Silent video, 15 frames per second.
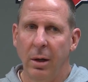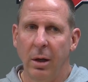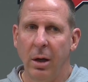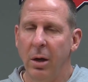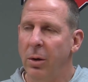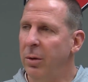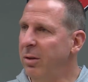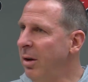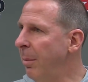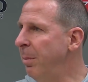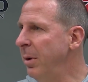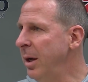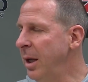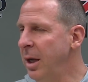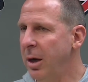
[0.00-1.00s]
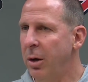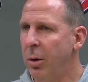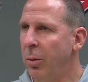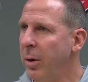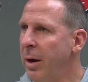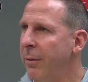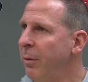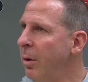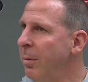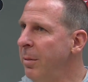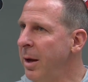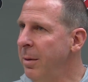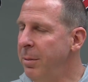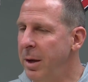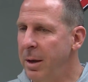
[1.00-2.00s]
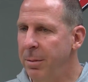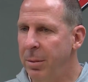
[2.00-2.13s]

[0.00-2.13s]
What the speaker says: you know, is up in the air or whatever it may be.